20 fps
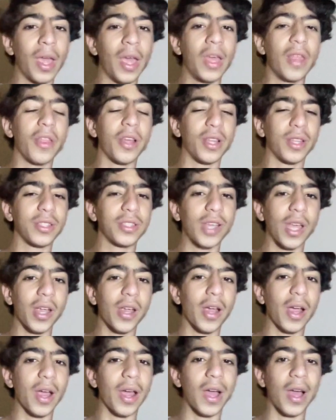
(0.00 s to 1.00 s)
the entire
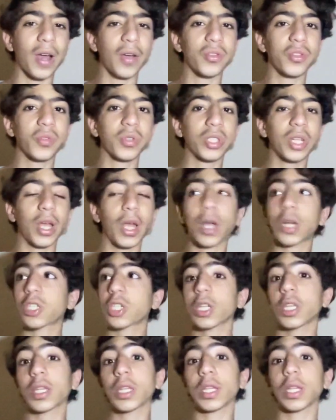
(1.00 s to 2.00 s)
house, which I actually
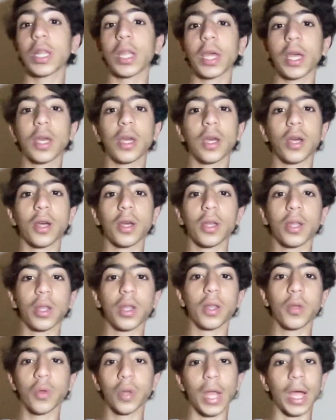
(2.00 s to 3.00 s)
did like
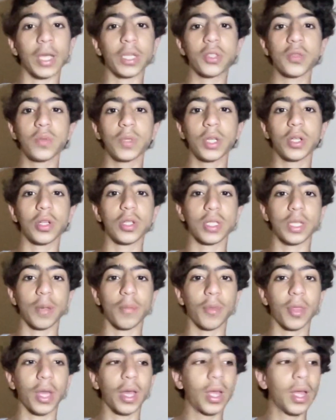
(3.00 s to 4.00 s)
last week or
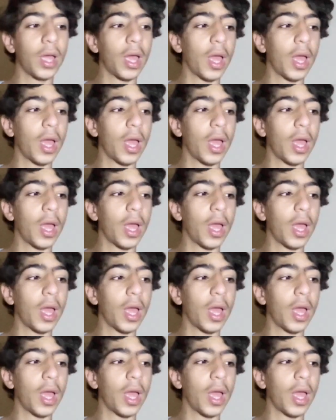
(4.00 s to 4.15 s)
something.